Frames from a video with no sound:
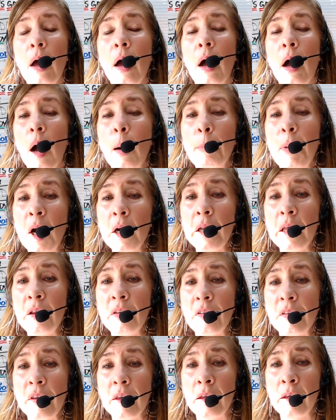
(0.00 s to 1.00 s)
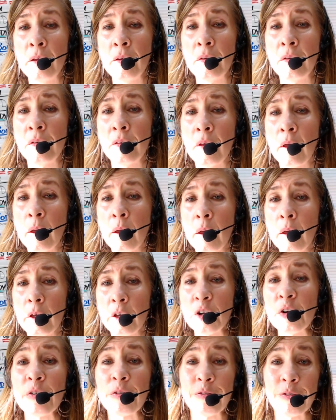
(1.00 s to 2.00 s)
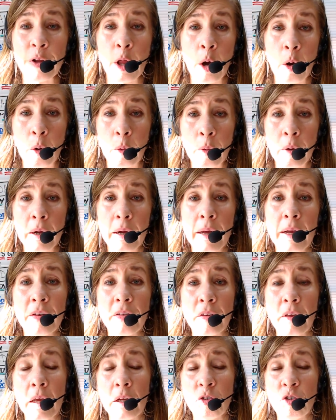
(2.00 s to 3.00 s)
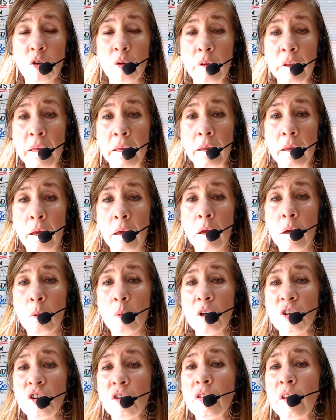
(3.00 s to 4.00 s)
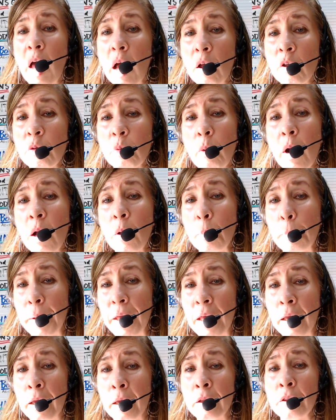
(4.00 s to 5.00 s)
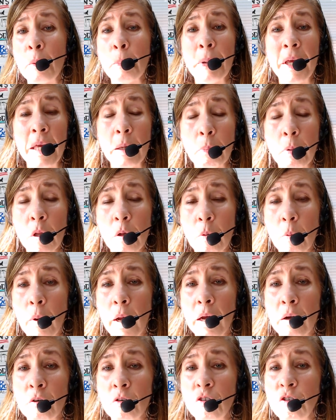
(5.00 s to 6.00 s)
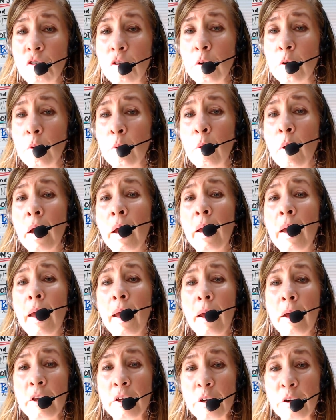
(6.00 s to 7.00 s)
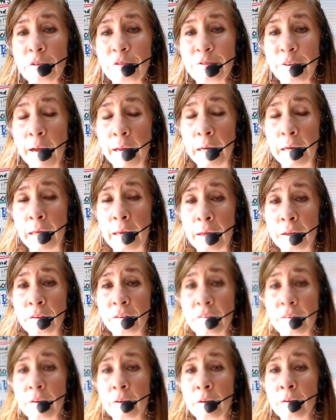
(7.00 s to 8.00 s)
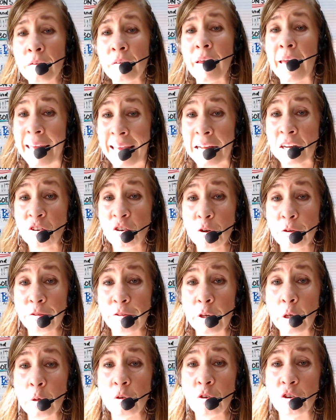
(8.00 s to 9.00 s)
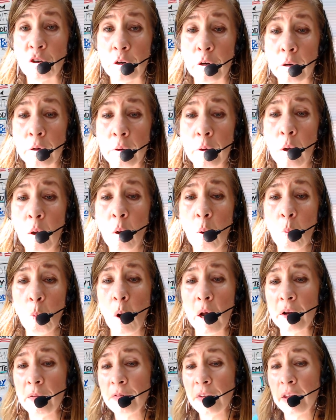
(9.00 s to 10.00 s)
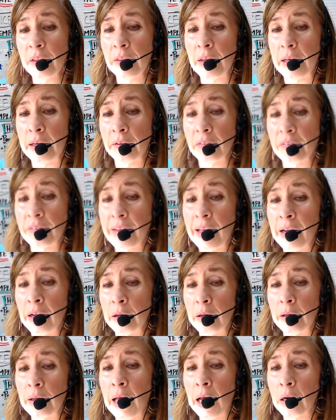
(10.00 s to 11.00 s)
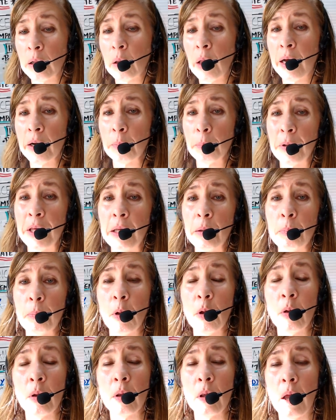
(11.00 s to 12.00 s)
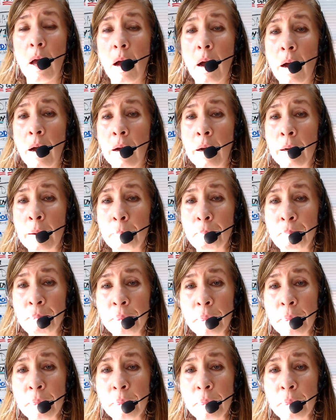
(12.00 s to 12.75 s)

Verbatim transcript: abundance is your flow essentially which is health well-being the people around you your finances and your future one of the things that not a lot of people um,